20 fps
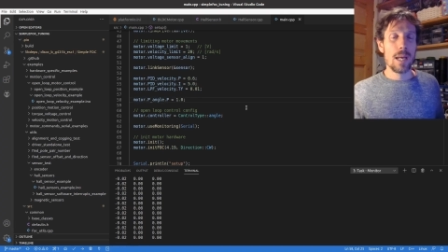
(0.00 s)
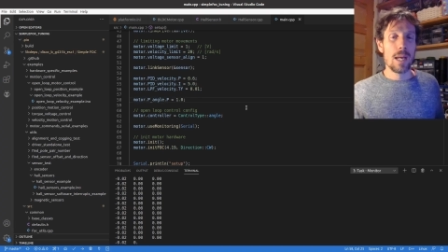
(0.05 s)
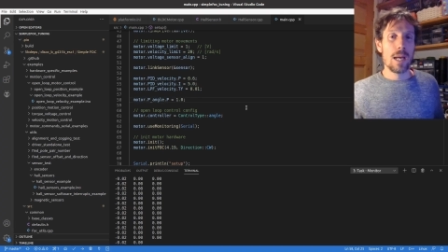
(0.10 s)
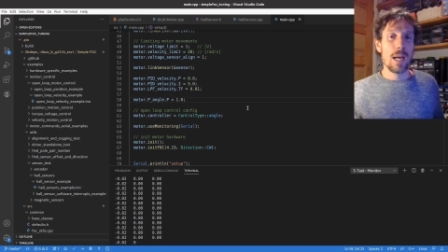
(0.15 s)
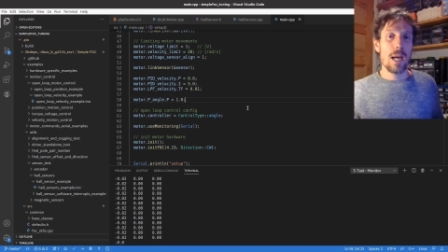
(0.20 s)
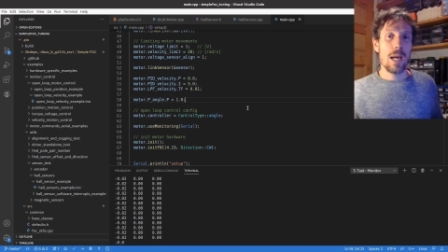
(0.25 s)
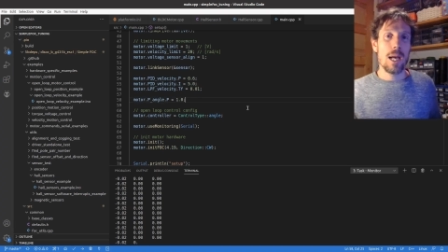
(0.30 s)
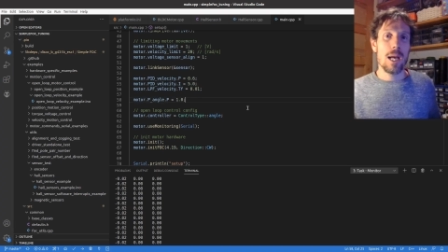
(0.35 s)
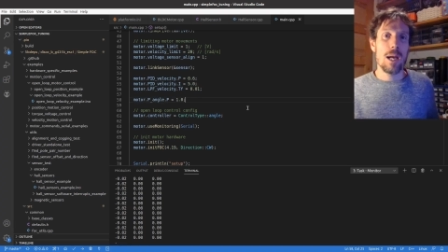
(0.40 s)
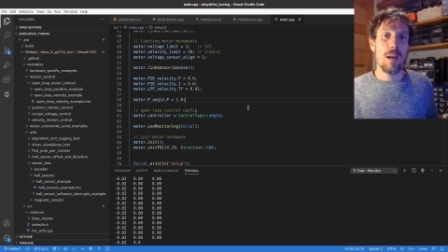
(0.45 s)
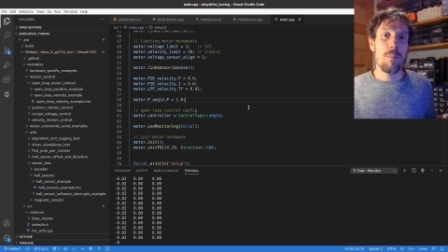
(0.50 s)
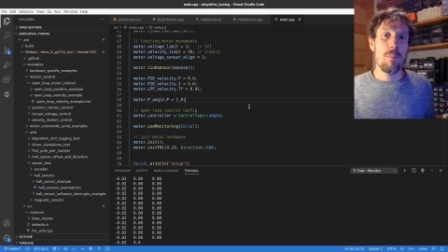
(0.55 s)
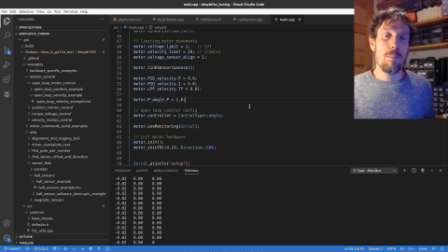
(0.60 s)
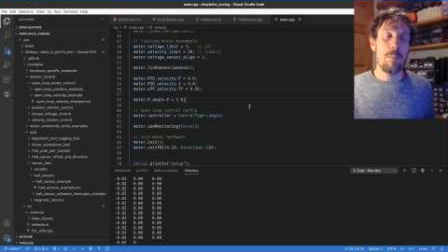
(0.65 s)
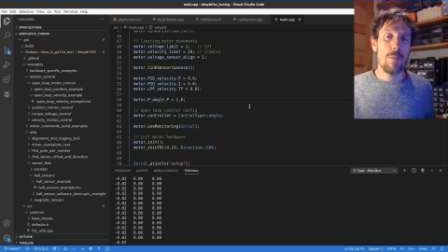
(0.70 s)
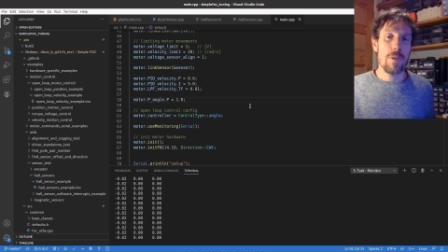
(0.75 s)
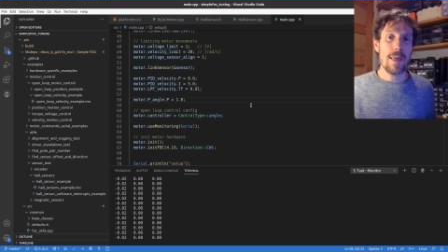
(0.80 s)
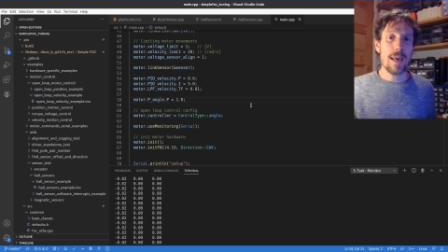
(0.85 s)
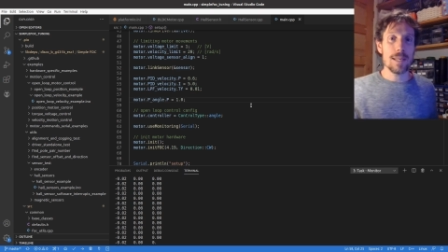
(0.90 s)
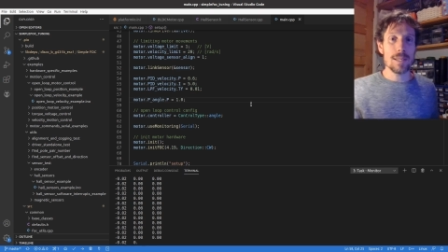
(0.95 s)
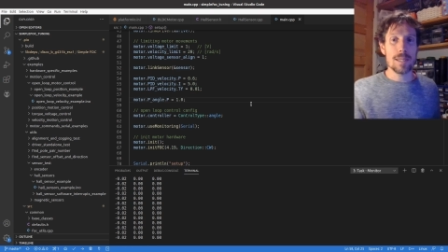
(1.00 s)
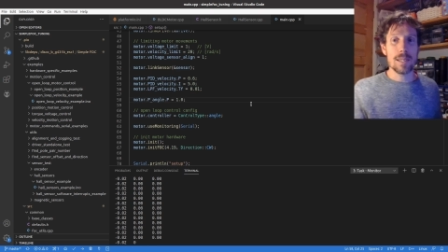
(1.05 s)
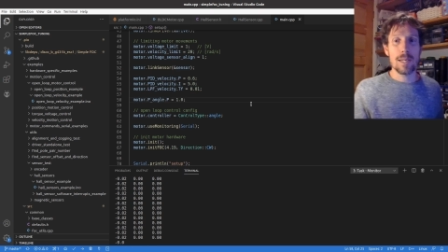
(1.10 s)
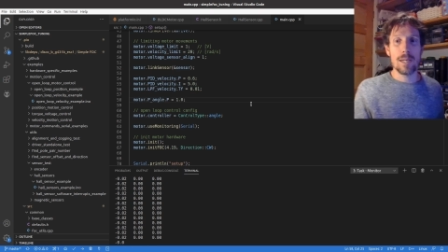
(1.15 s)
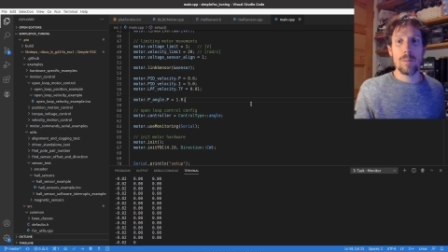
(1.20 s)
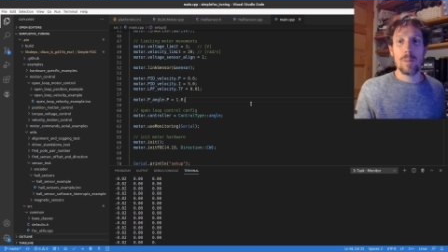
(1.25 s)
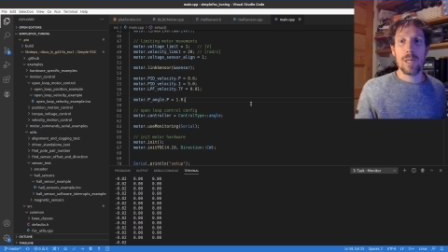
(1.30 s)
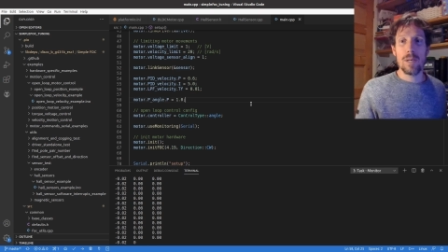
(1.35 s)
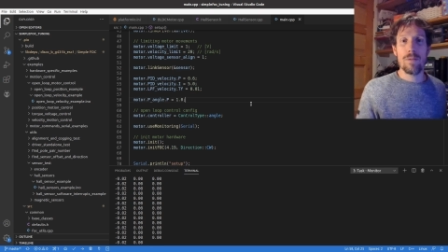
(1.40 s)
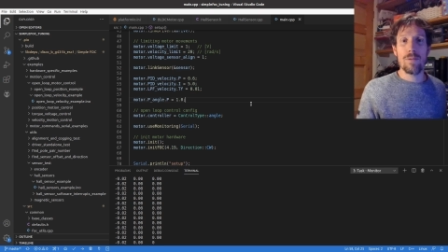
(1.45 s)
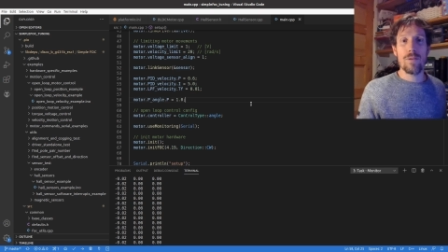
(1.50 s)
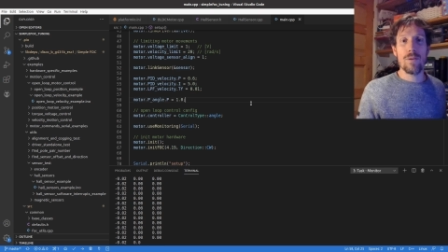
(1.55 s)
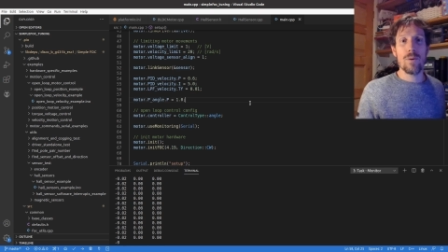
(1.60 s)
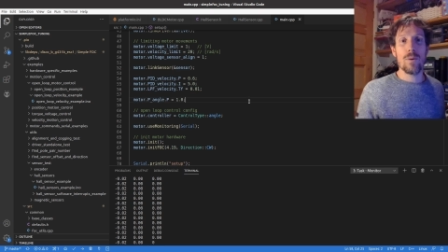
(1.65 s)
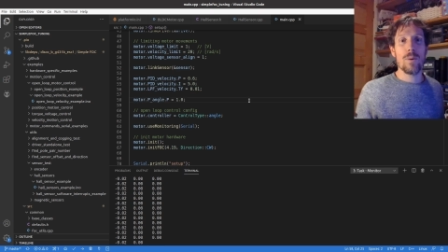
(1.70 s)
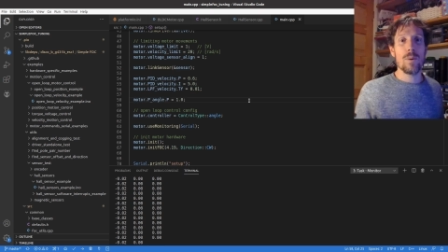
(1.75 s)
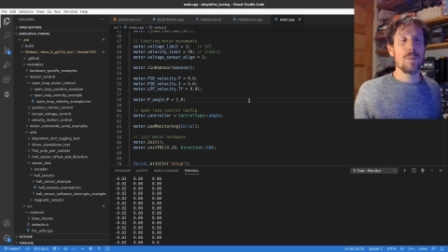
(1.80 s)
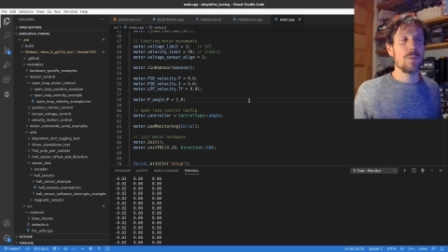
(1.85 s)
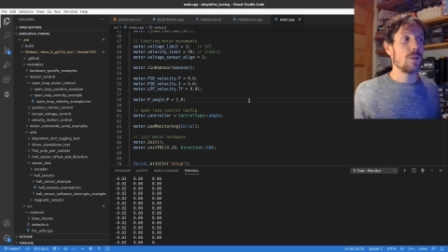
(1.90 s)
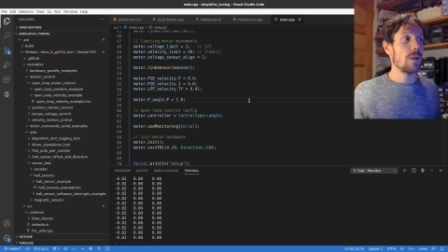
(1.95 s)
um, but that's going to be
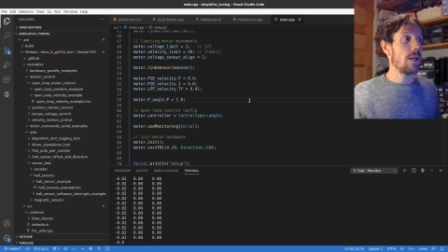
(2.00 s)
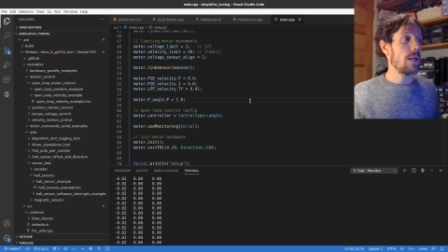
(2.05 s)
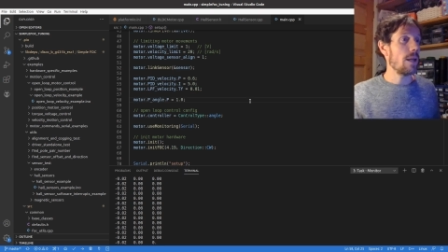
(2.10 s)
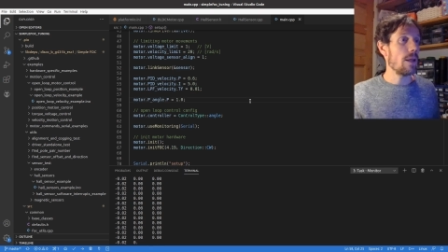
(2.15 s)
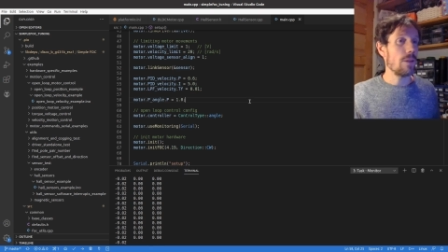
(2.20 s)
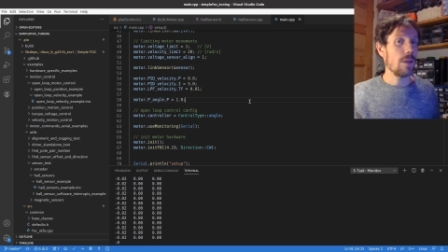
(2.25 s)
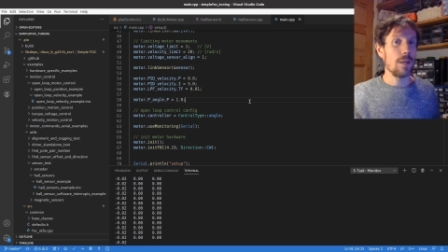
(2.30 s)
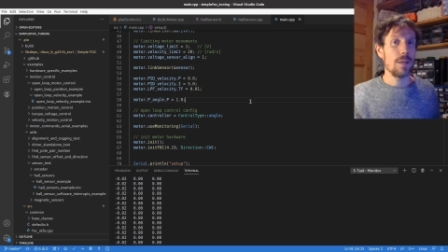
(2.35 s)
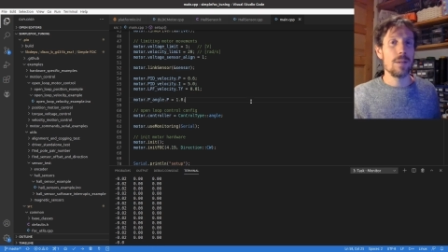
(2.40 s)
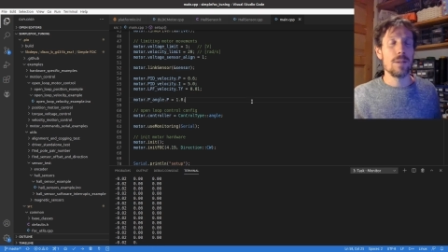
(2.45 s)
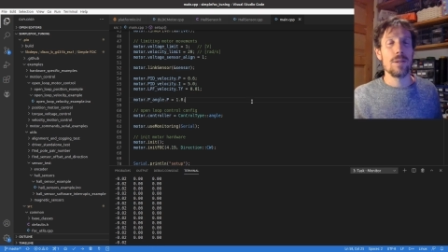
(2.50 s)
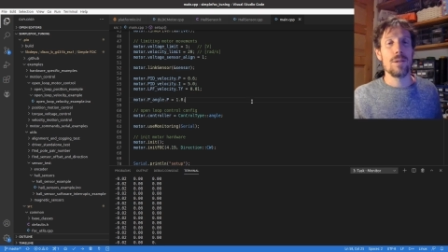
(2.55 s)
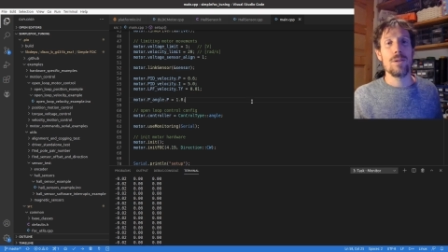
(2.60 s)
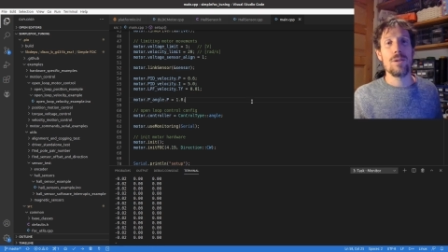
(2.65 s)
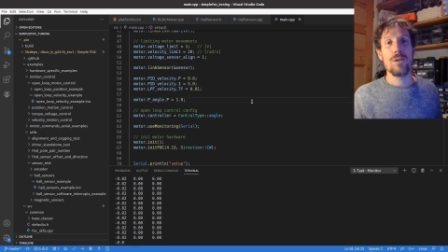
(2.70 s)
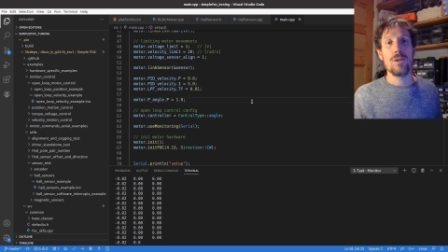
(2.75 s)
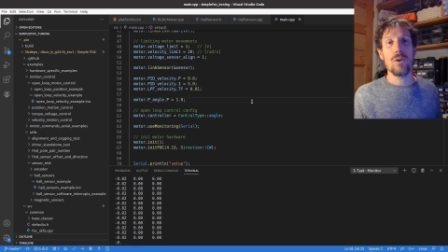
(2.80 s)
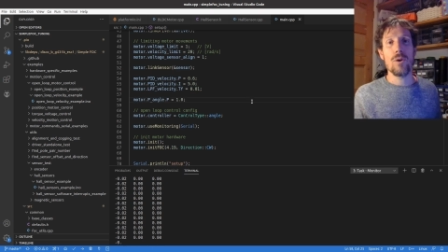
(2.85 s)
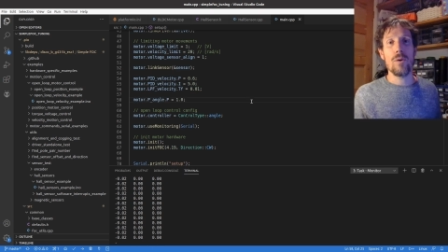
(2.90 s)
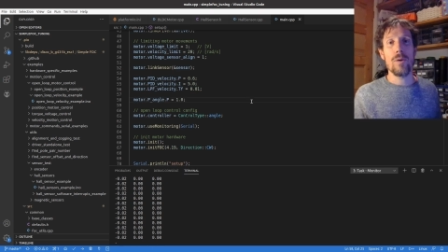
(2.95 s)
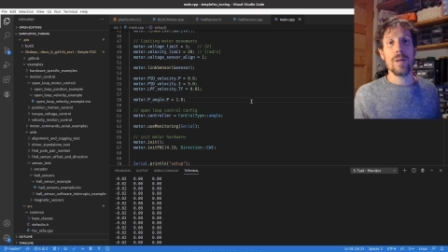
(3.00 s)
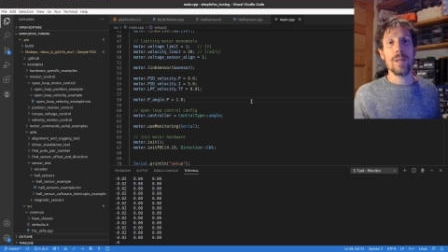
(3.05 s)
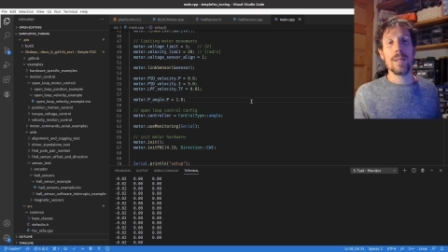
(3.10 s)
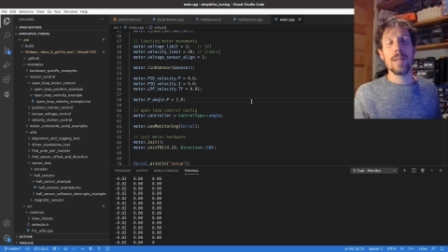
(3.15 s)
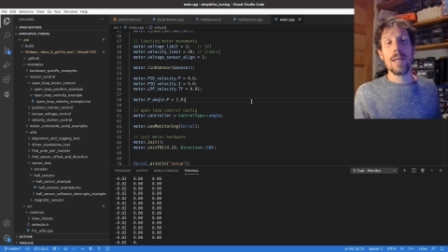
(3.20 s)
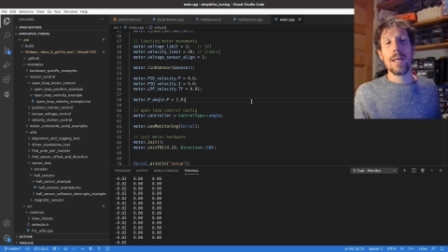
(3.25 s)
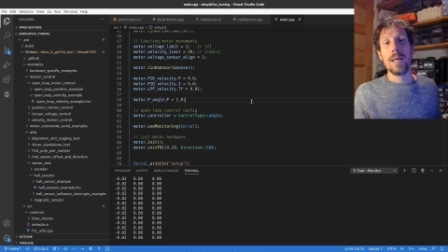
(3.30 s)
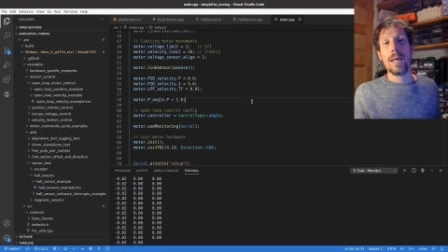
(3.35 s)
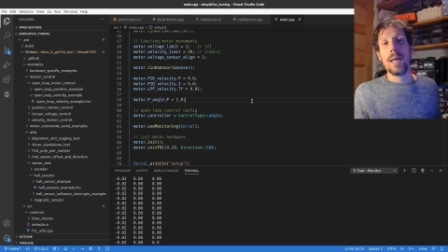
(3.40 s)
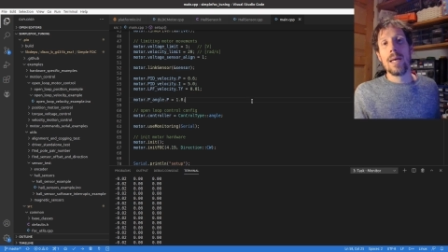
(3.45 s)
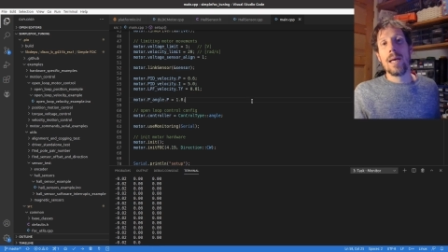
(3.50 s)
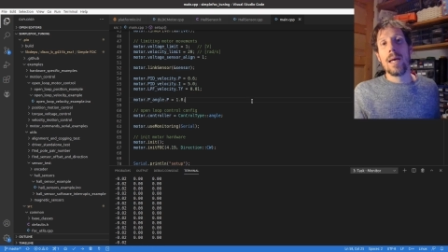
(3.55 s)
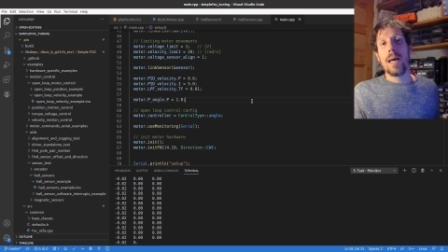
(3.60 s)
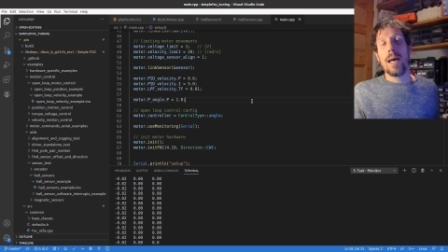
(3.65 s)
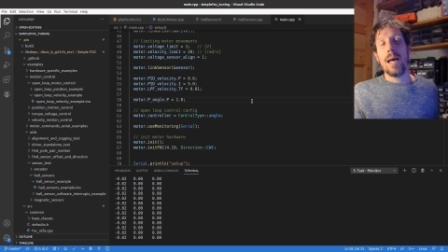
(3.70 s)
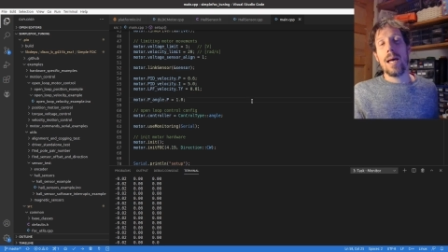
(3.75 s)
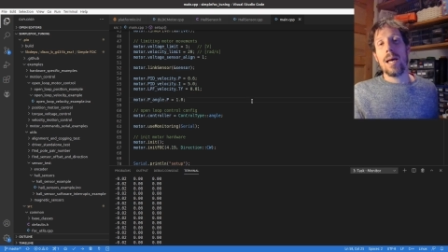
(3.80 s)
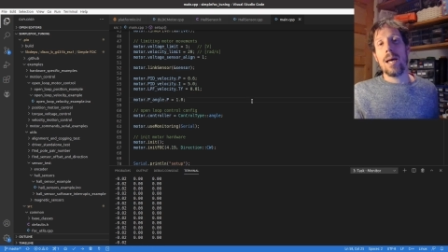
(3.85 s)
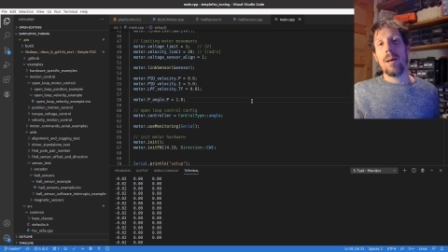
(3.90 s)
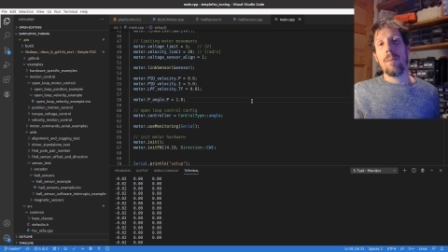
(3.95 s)
for another tutorial
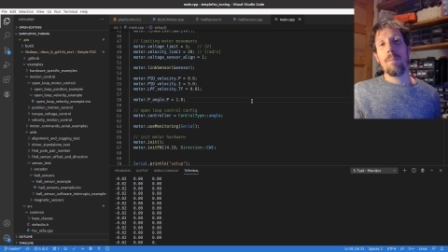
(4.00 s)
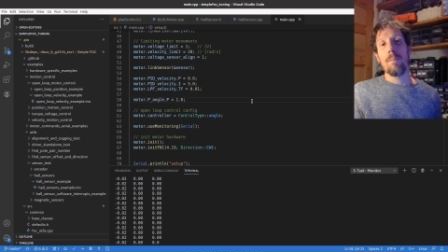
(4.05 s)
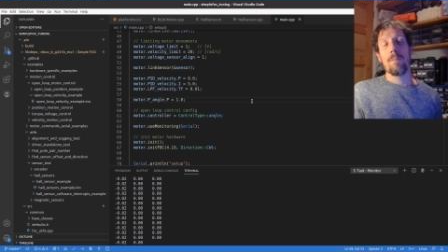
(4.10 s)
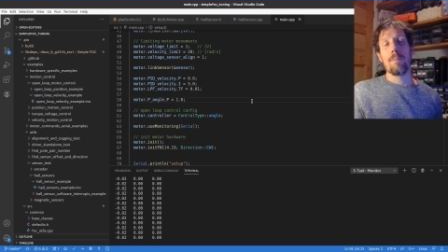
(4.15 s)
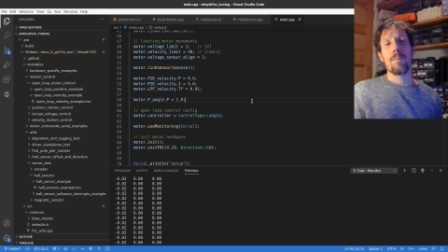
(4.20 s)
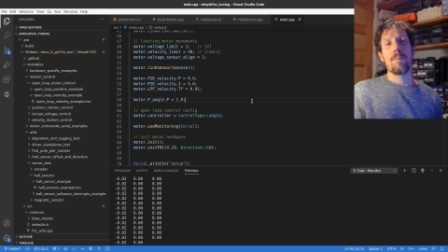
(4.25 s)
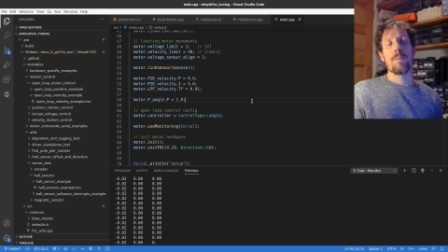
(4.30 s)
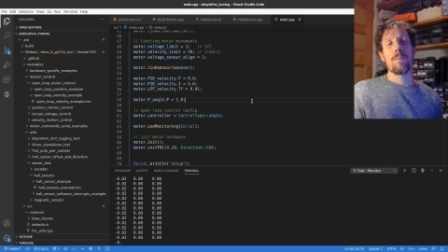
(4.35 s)
um,